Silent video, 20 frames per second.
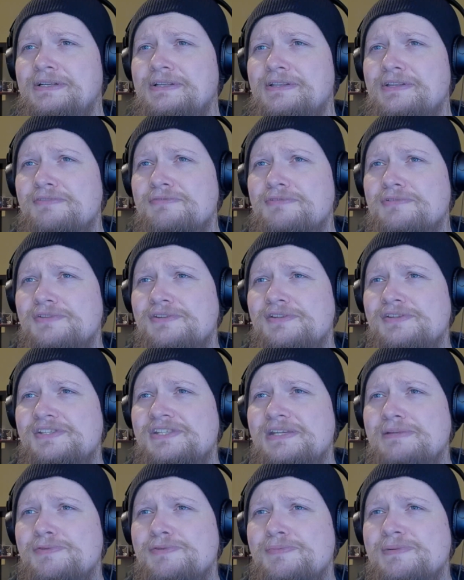there does
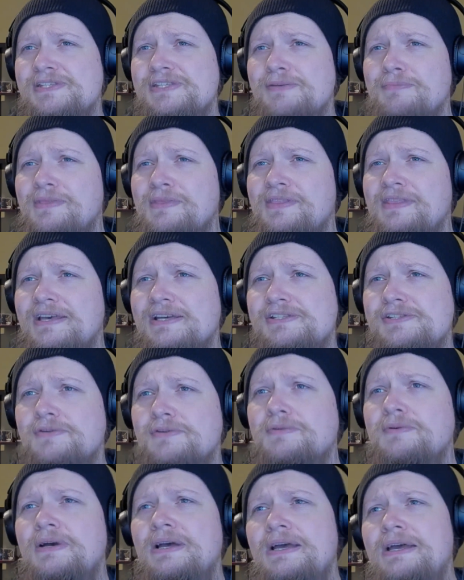seem to be something there.
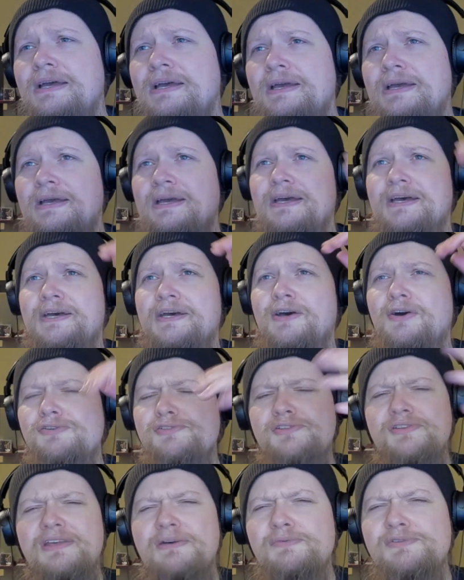So
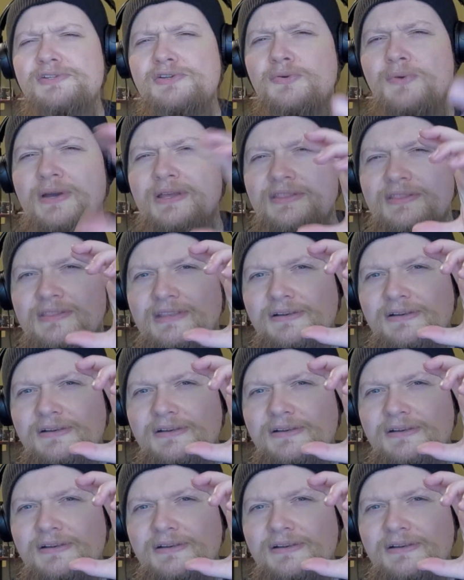also that wasn't quite.